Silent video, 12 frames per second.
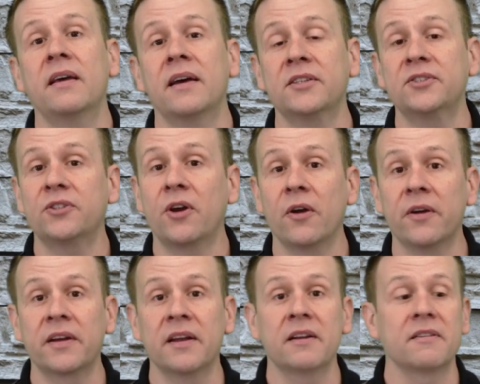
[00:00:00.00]
test
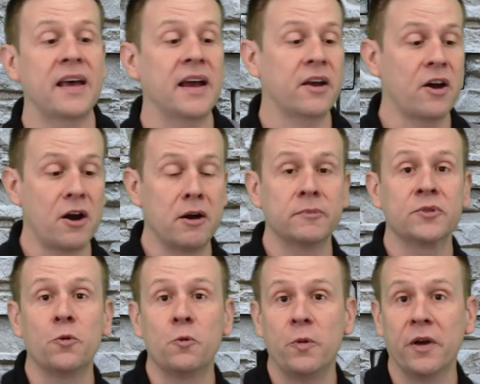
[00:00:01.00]
target that
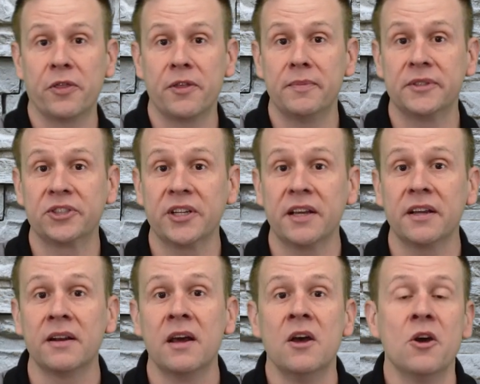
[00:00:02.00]
comes with the
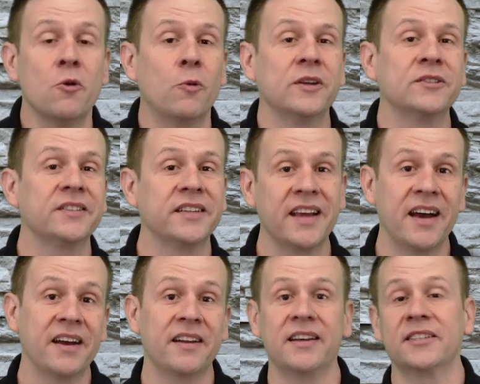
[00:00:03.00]
machine. Once
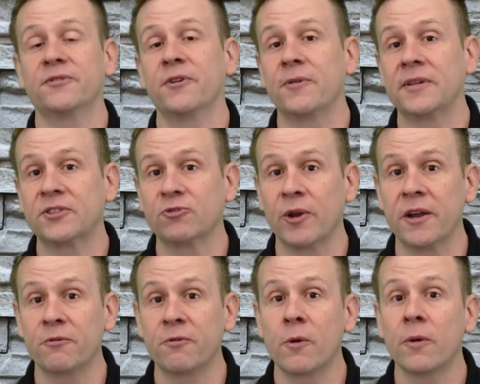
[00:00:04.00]
again, it's very
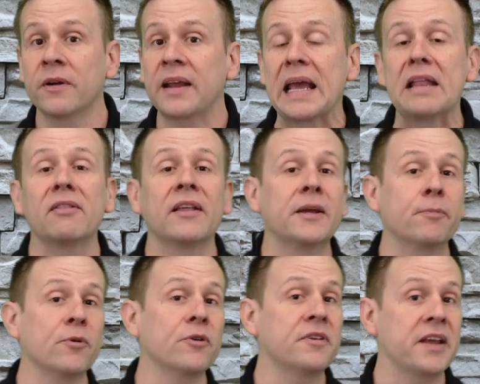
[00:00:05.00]
straightforward and
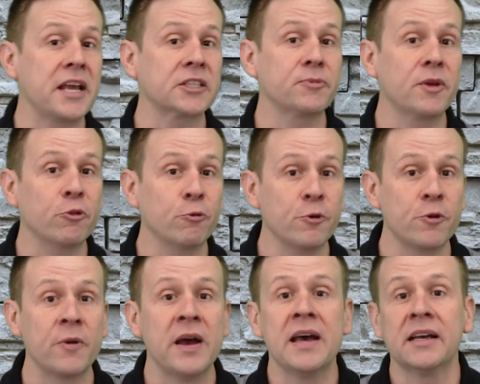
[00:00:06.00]
Lightburn takes me
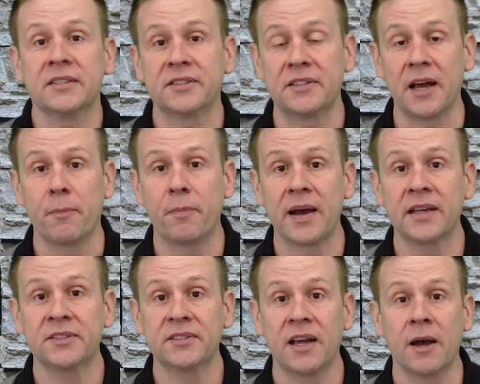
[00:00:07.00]
through step
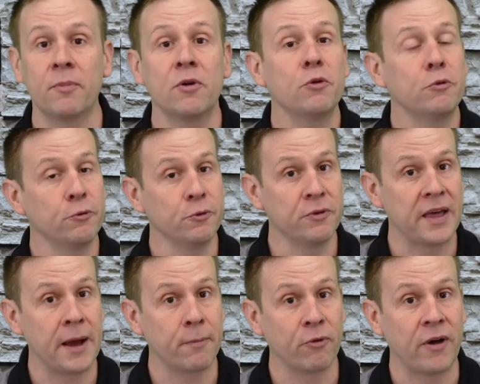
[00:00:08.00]
by step through
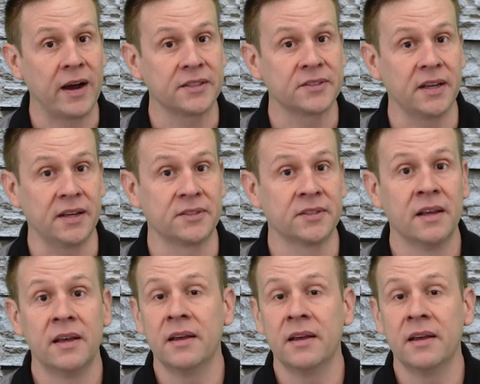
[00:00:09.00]
that process.